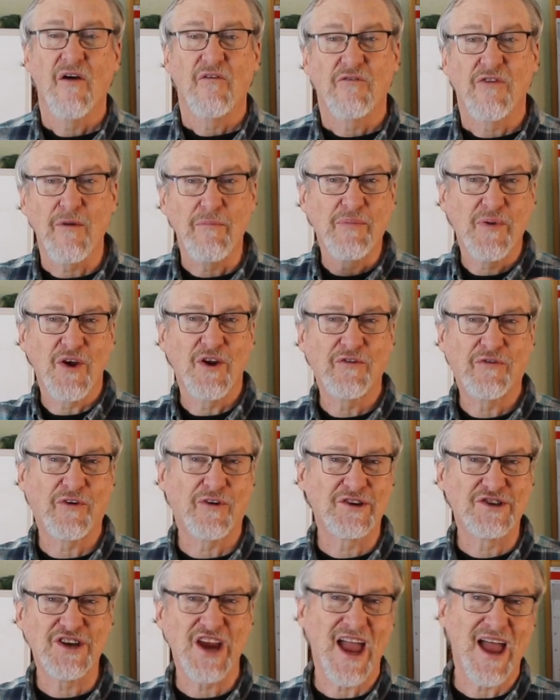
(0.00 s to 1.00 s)
From
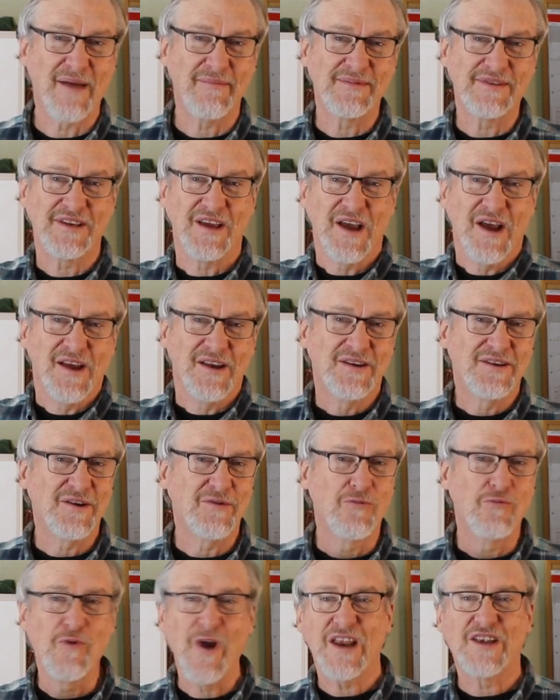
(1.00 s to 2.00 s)
beautiful gems to
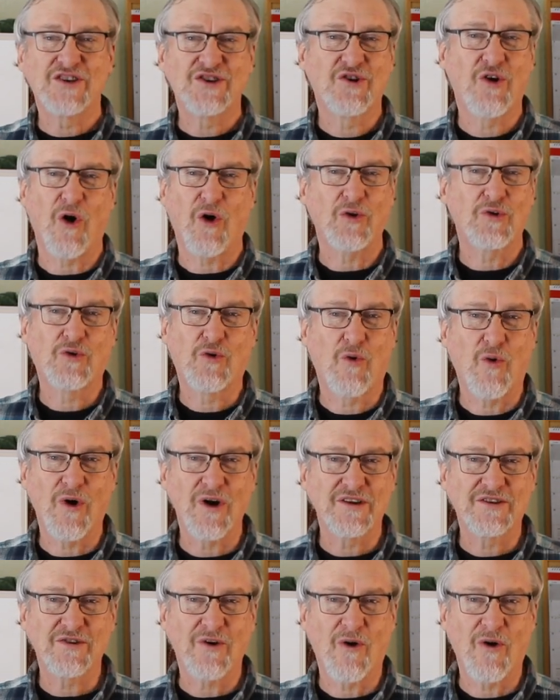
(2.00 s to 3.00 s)
rich gold
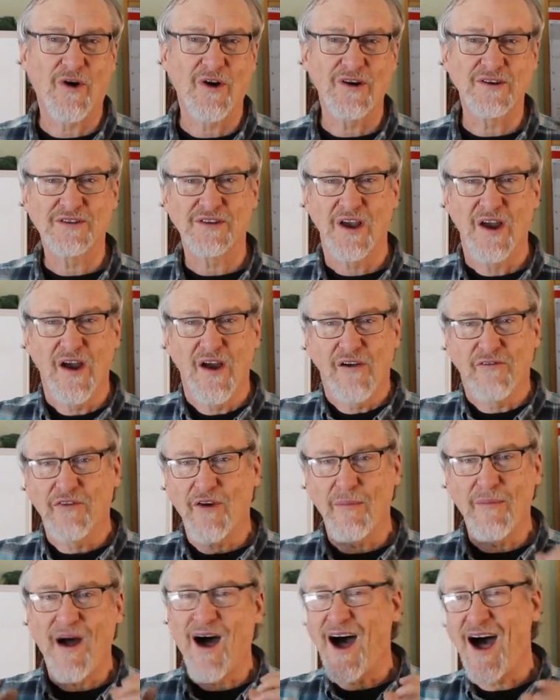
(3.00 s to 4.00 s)
quartz ores,
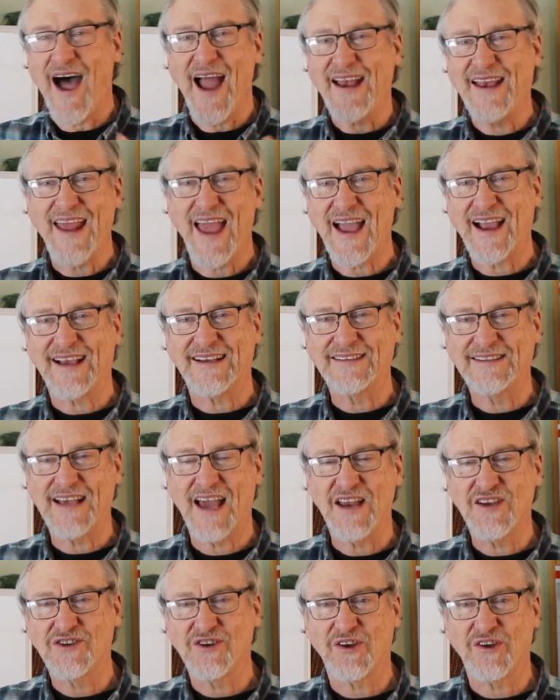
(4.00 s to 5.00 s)
from high-tech
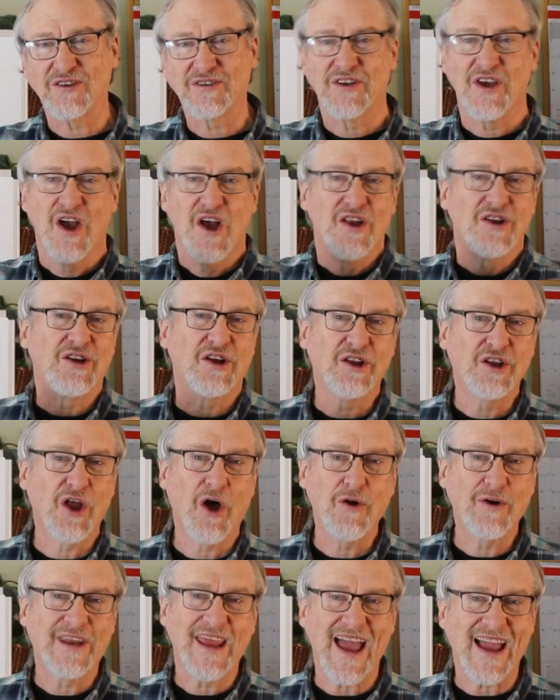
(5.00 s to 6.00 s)
essentials to
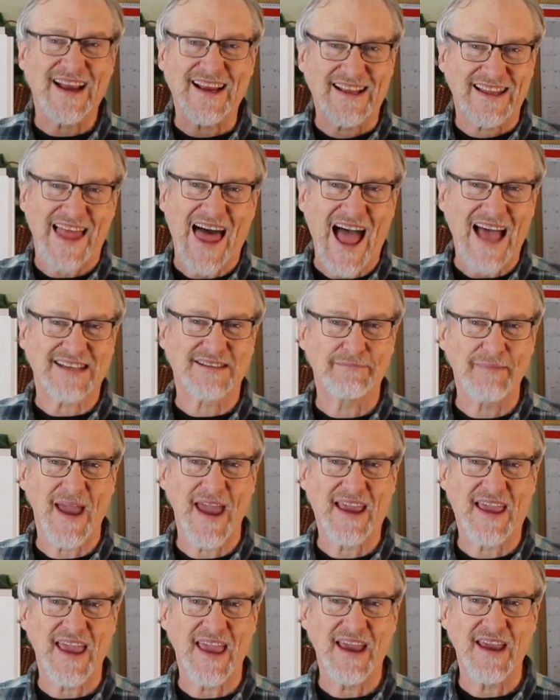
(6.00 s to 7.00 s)
low-tech glass
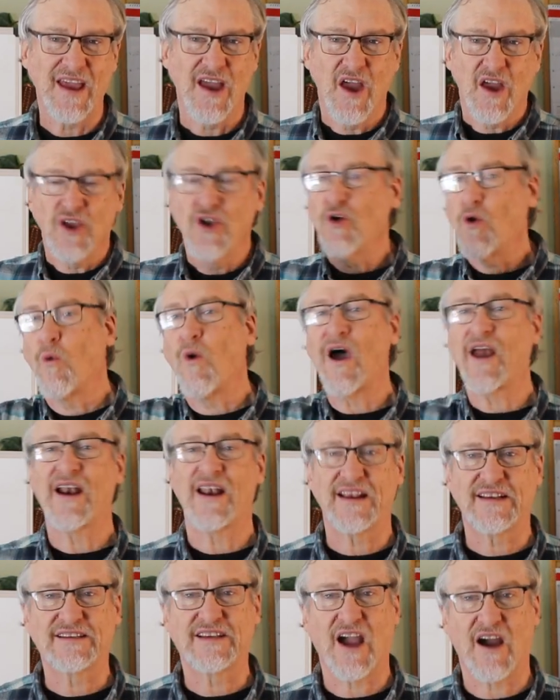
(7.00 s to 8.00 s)
making, you'll want to
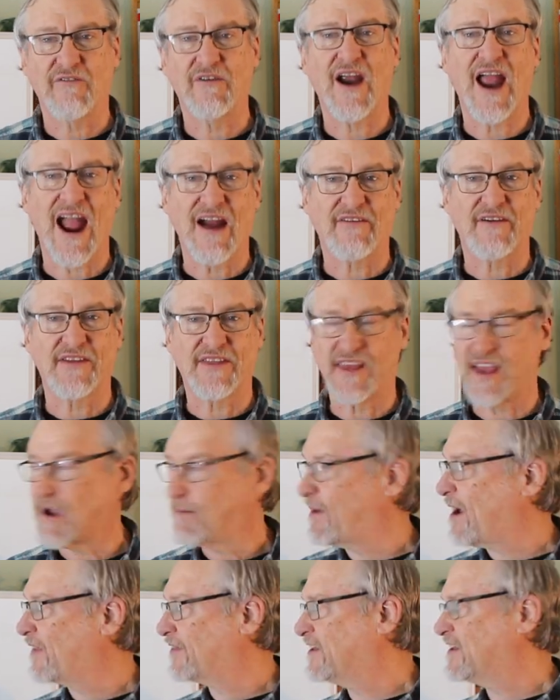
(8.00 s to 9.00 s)
discover everything
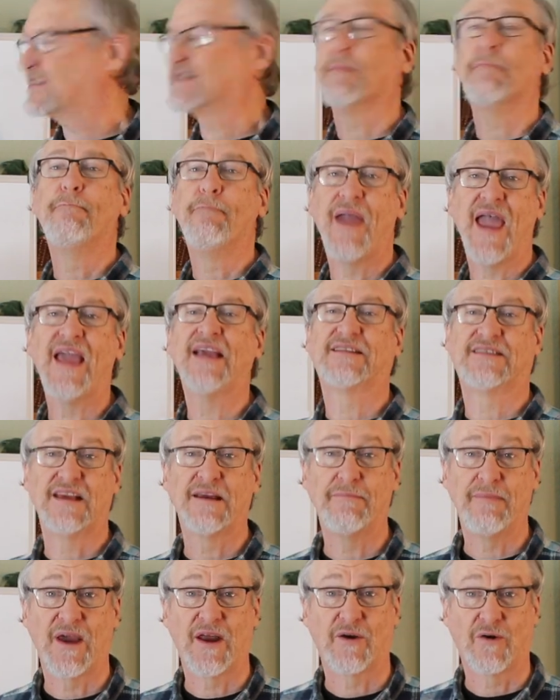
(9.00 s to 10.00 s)
about this
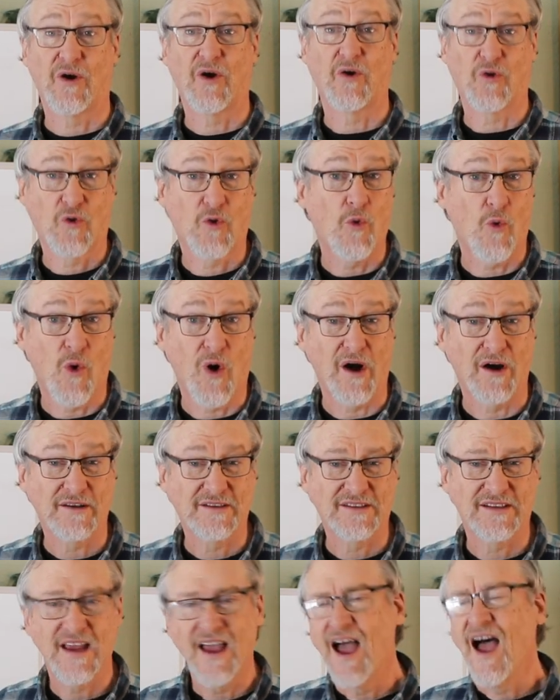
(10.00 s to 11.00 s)
amazing mineral
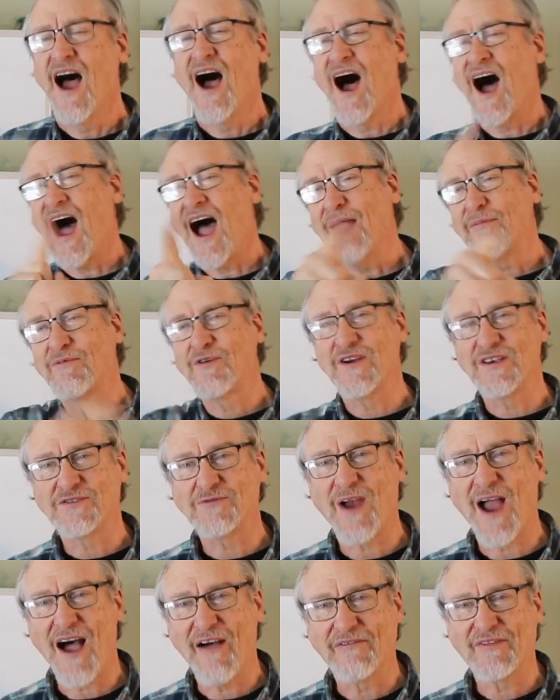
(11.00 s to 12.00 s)
quartz. I'm Chris
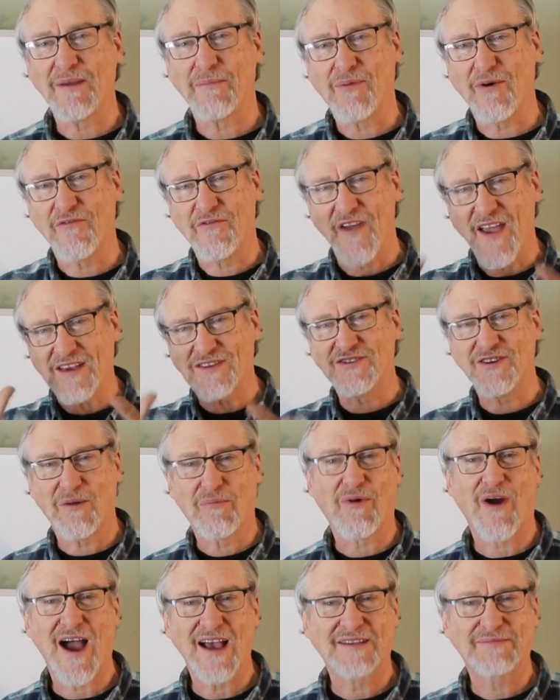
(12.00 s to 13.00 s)
Ralph, the
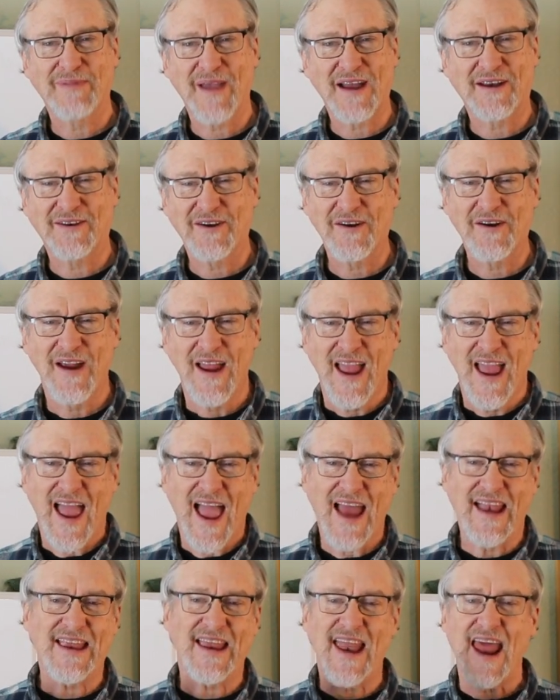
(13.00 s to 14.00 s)
professional prospector,
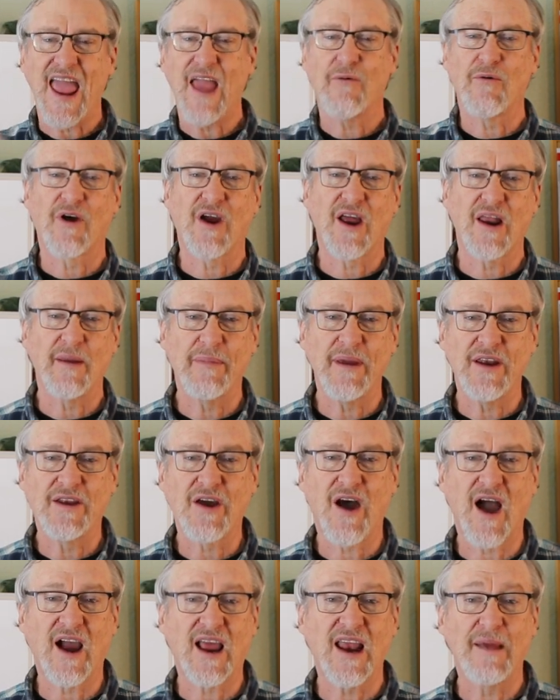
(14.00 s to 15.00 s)
and today we're going to be
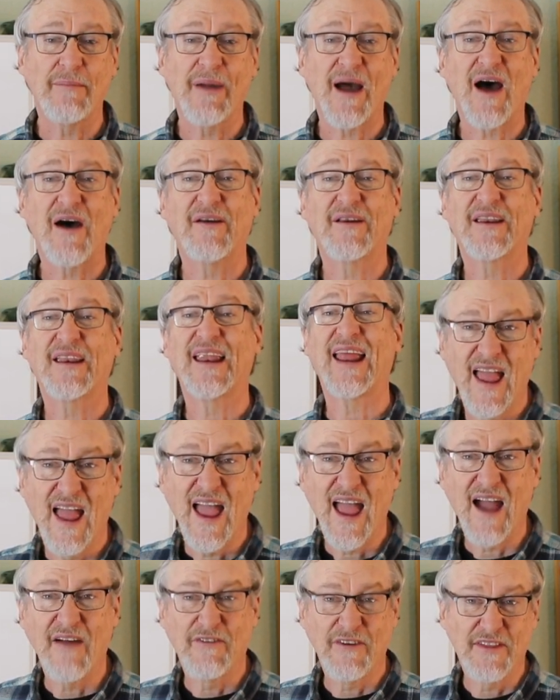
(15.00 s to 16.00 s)
talking about
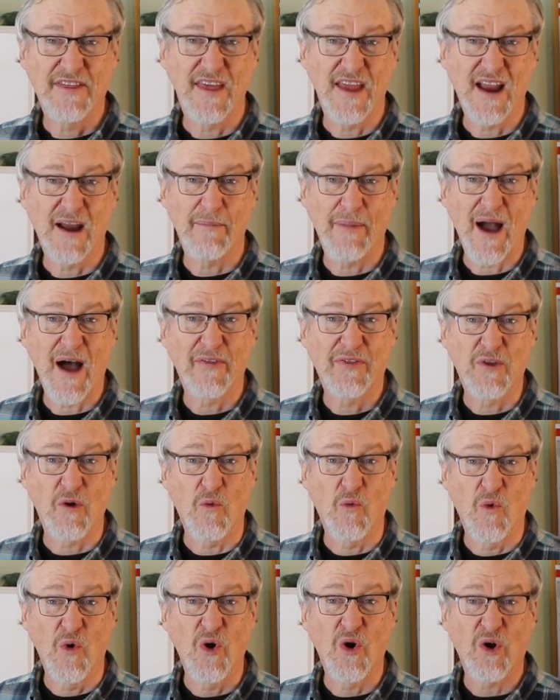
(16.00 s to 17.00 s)
everything about the
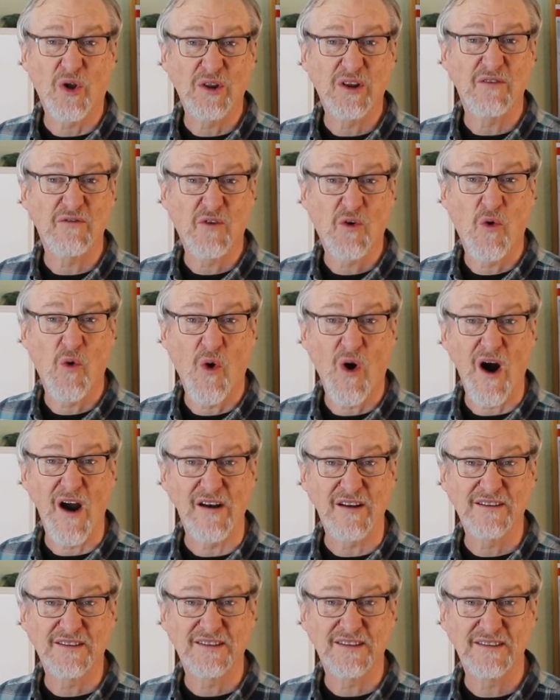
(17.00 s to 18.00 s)
world of
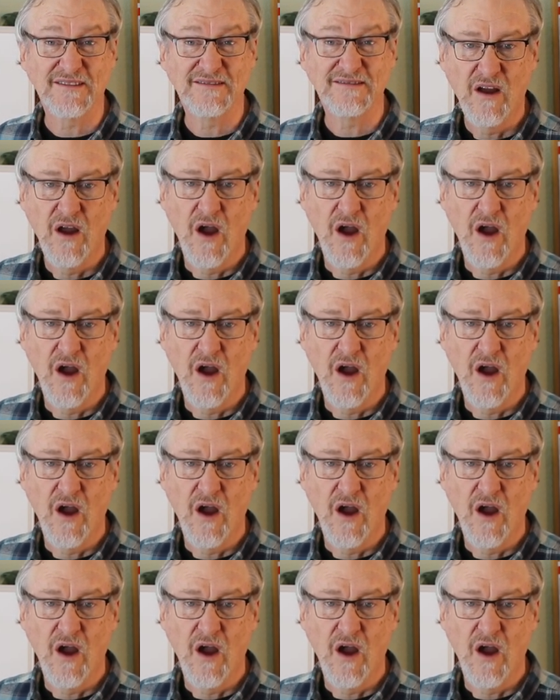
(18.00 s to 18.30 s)
quartz.